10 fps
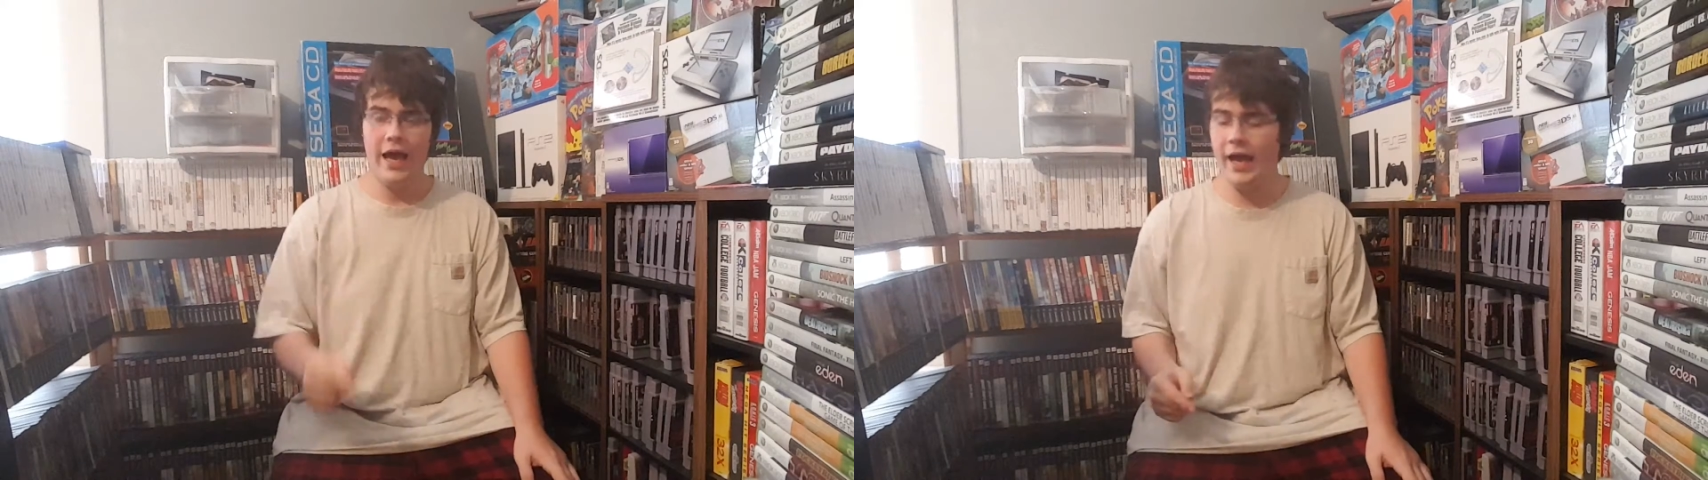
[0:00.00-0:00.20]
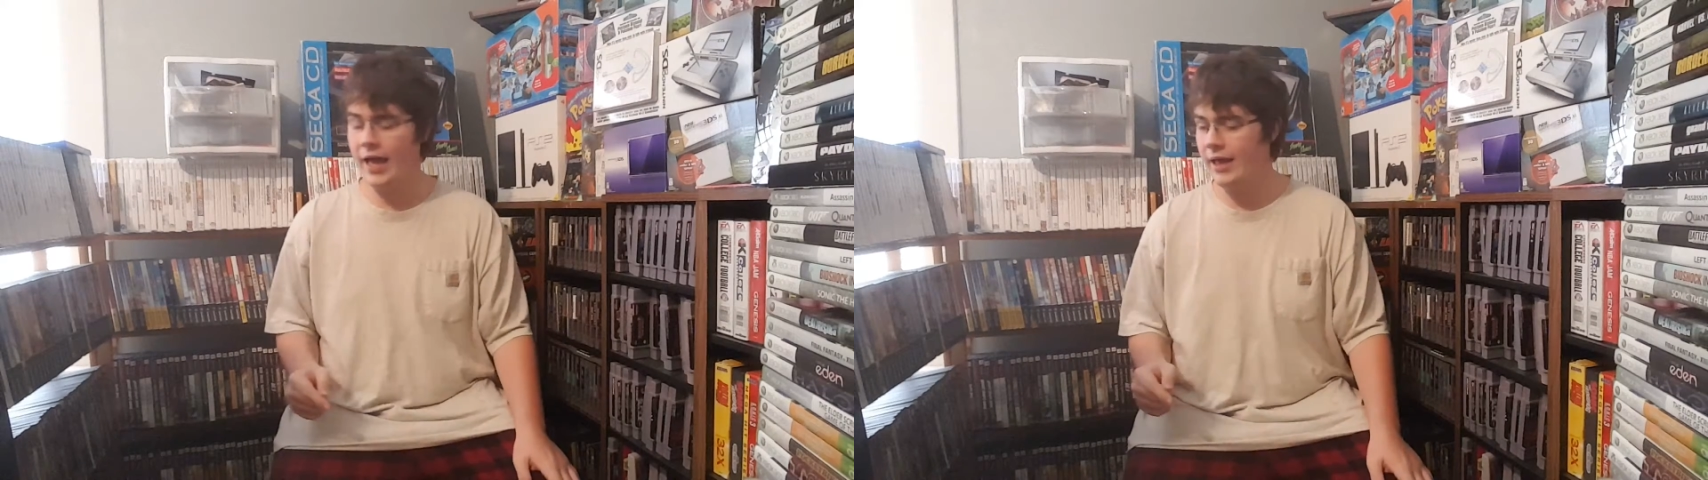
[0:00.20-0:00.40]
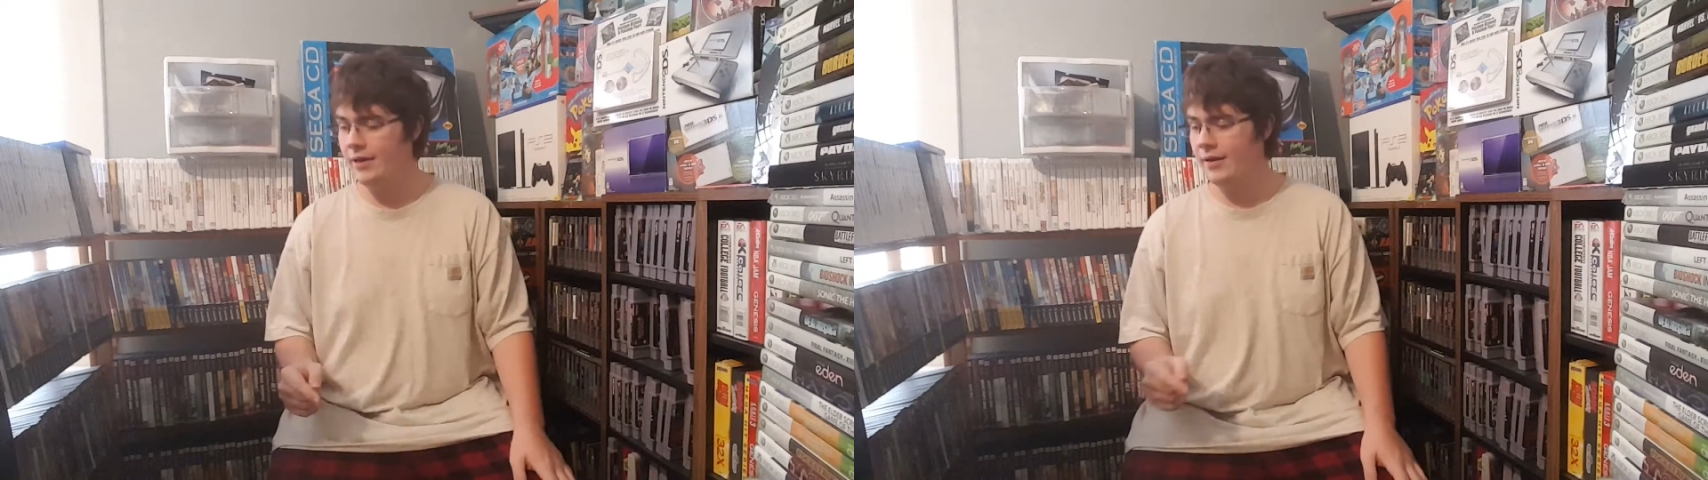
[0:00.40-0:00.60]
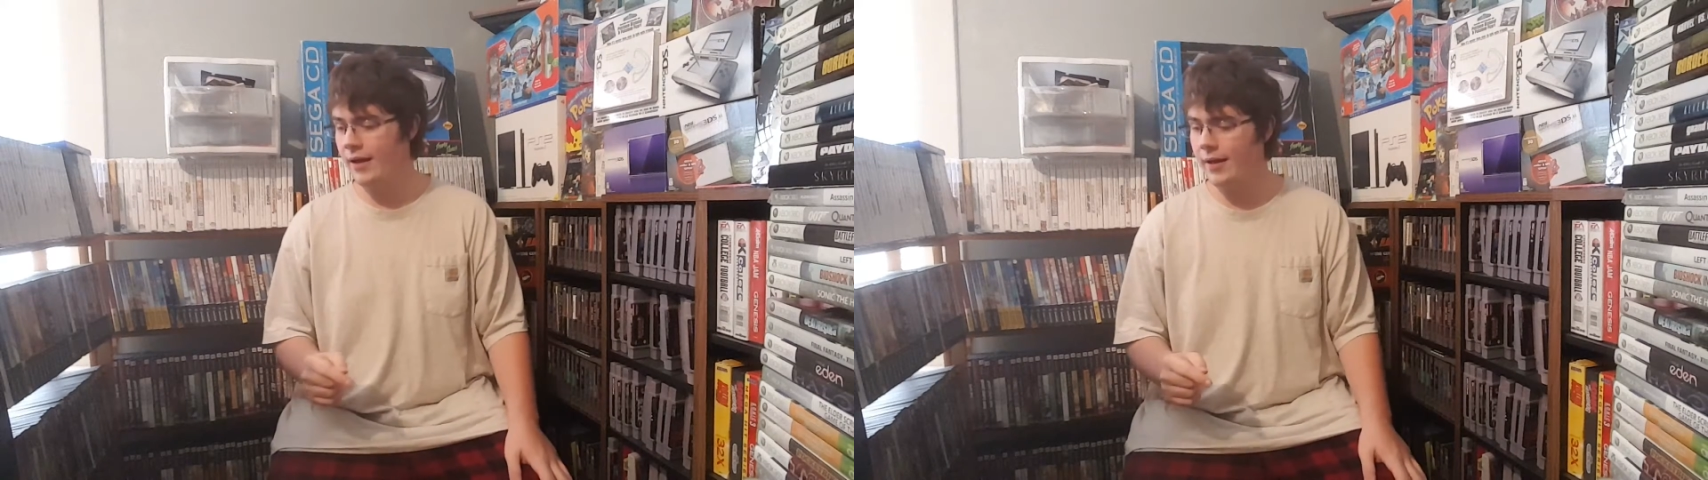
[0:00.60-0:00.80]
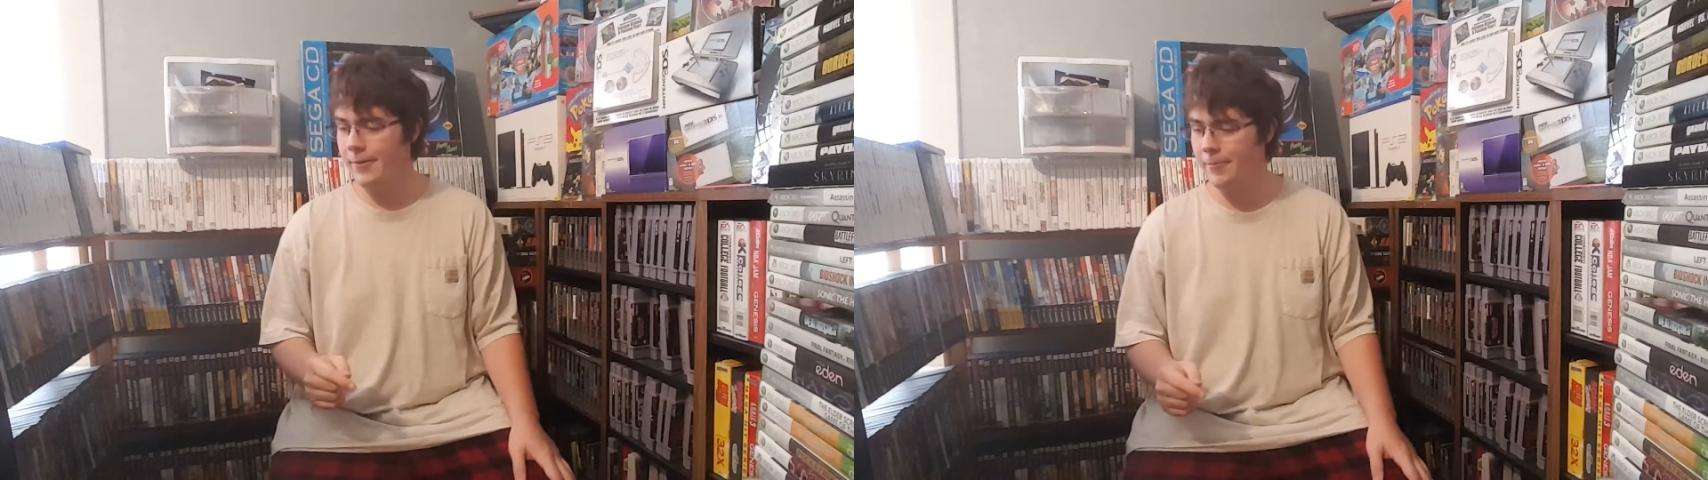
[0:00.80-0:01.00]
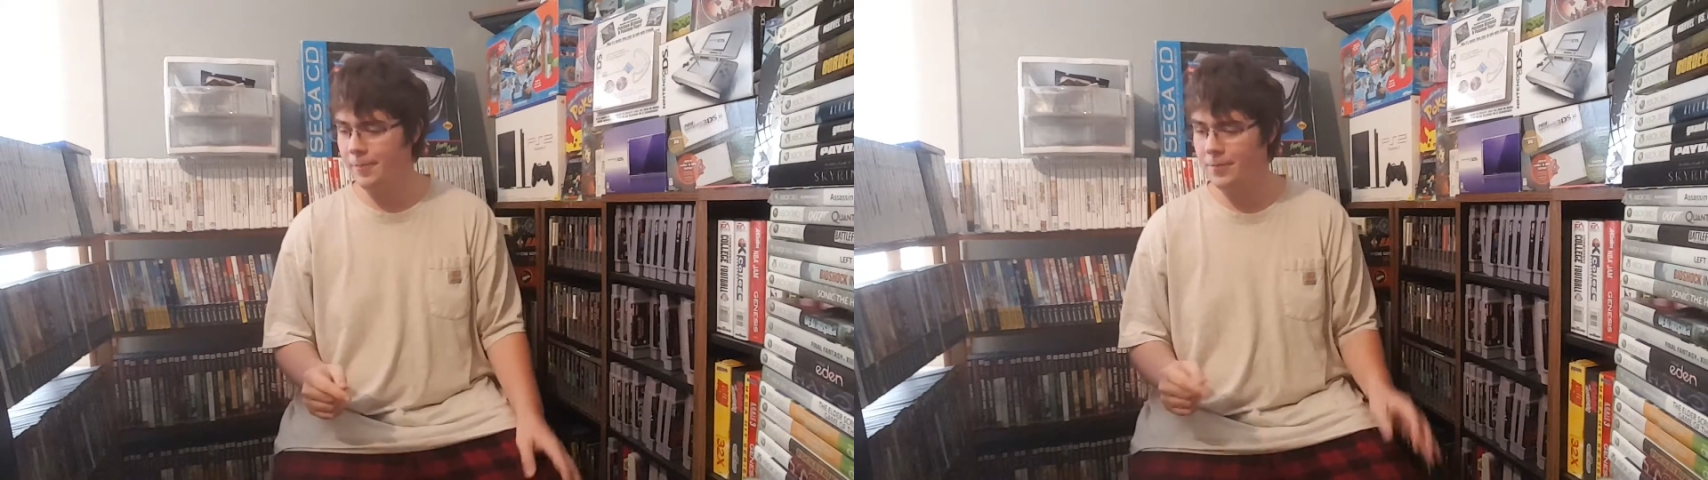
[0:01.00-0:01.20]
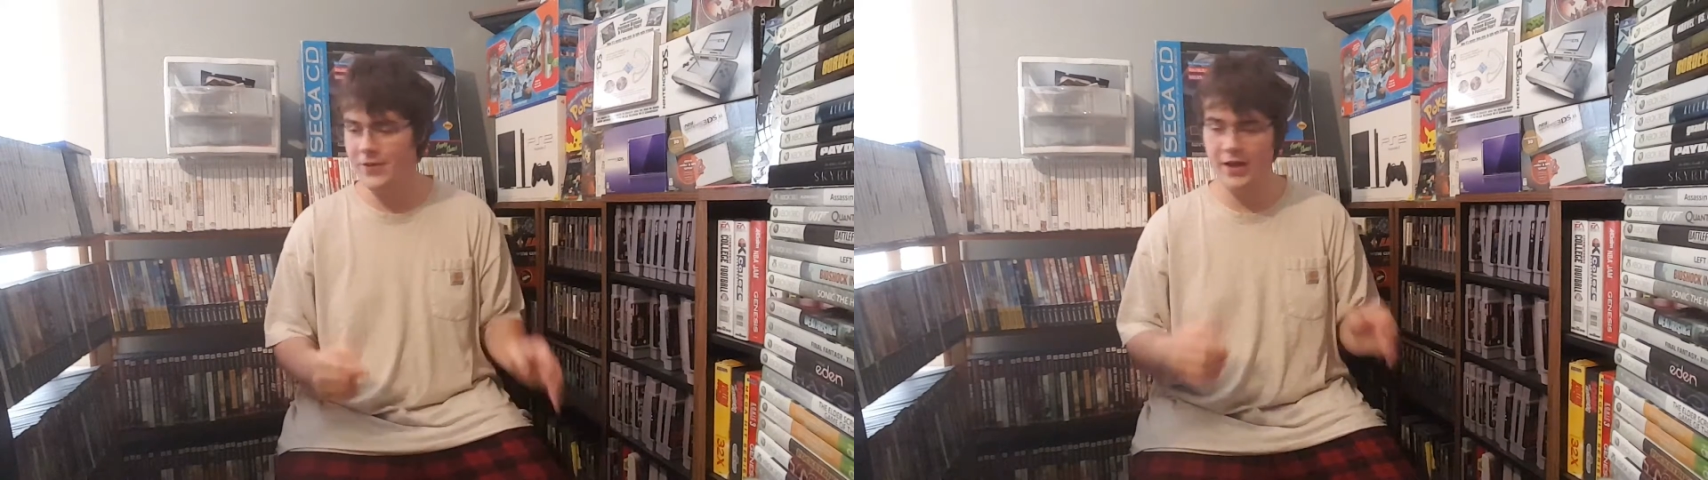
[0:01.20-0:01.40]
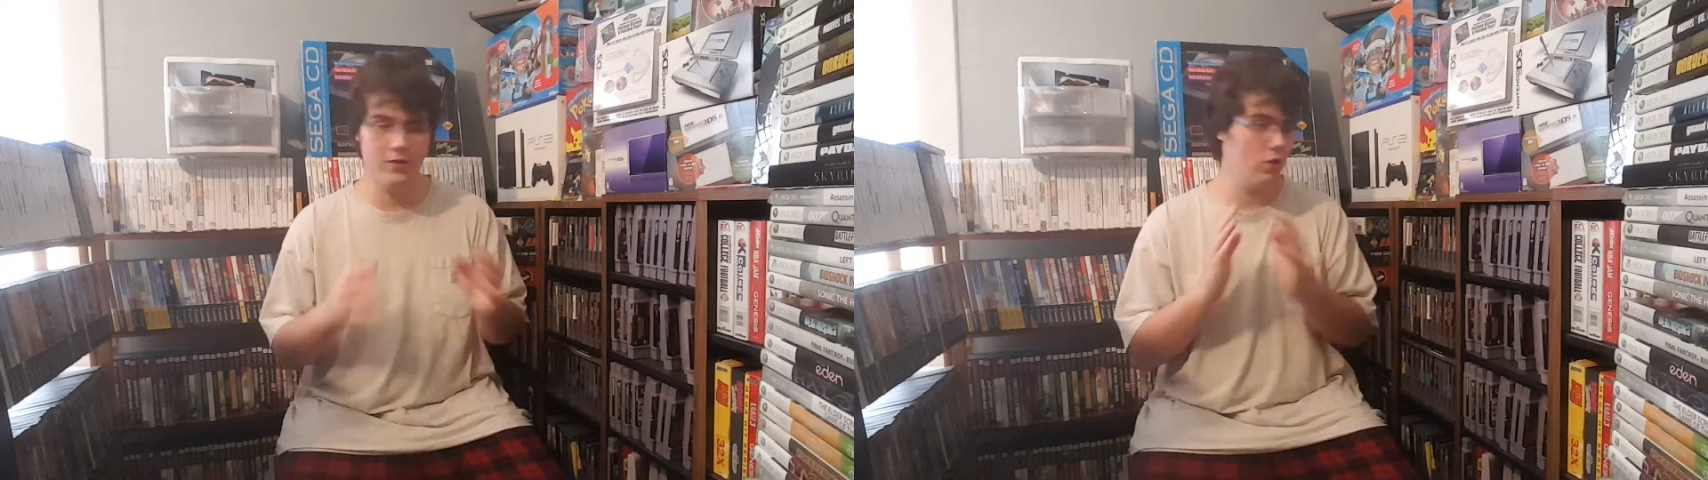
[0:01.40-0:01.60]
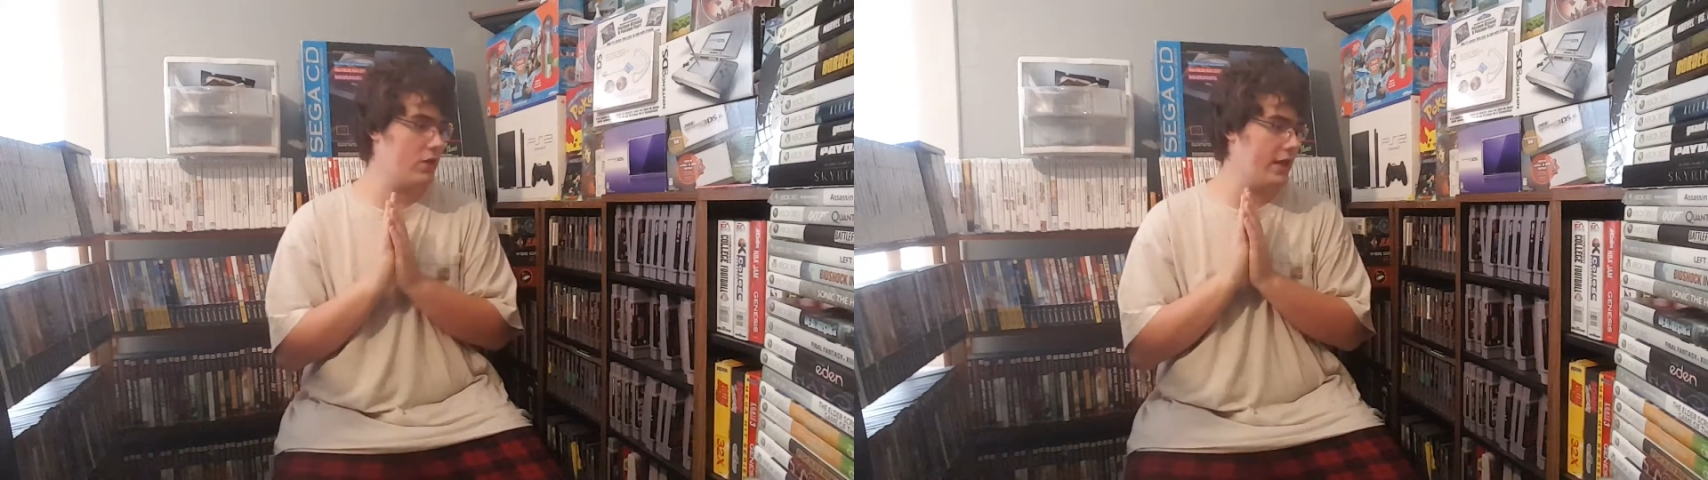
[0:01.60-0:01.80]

And it looked